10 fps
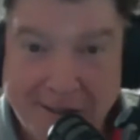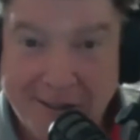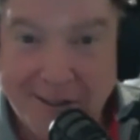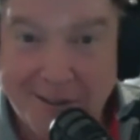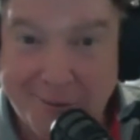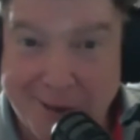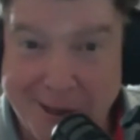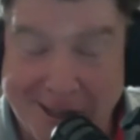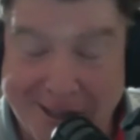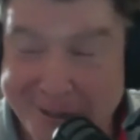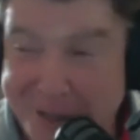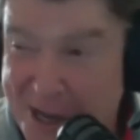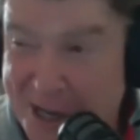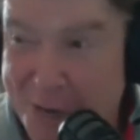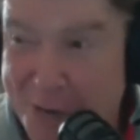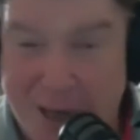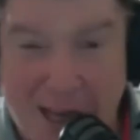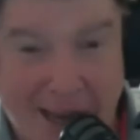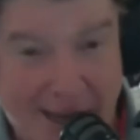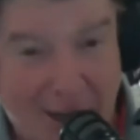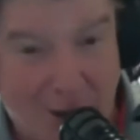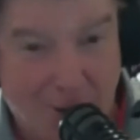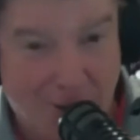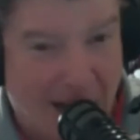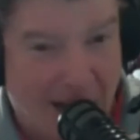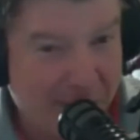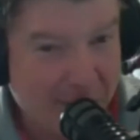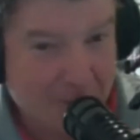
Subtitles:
And I said, really? He goes, yeah, we can't get a note out of it.